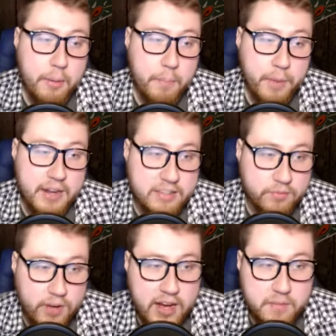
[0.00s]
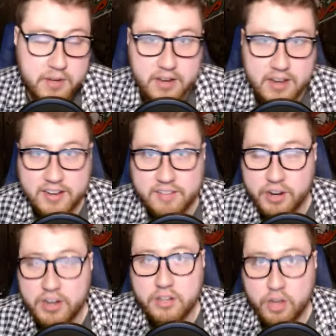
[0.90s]
But it's random and
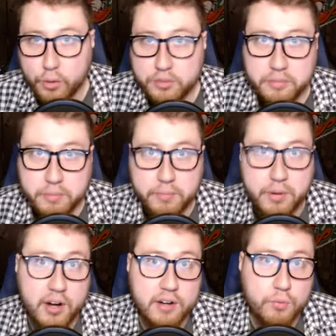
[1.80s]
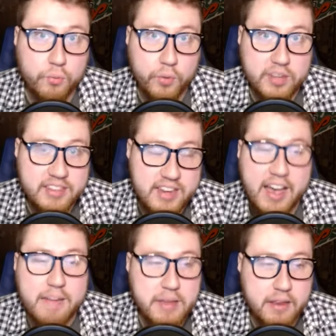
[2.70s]
very noticeable part with
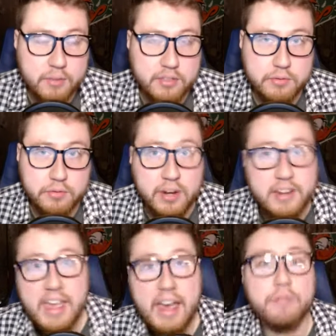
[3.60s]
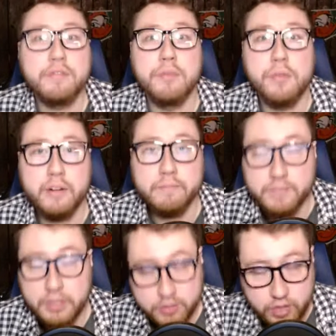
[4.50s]
not being able to account for
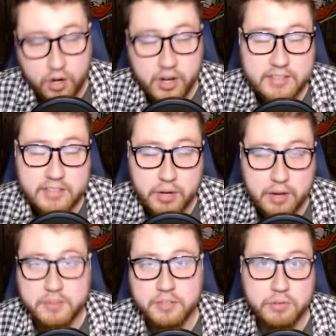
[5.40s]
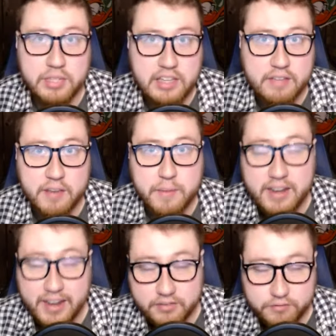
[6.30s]
those targets that were able to really give him a
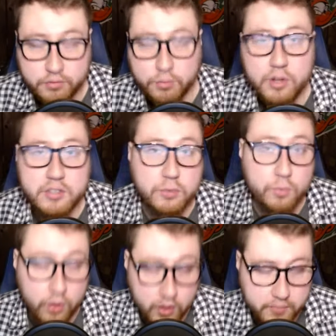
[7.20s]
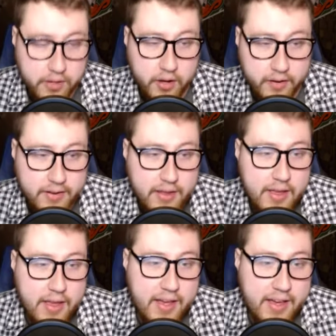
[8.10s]
nice floor to work on.
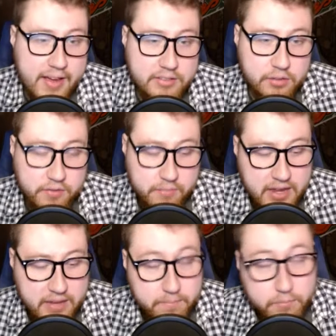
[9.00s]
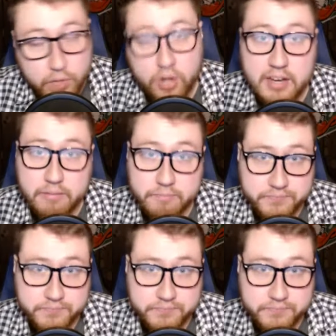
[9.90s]
So for me, Murray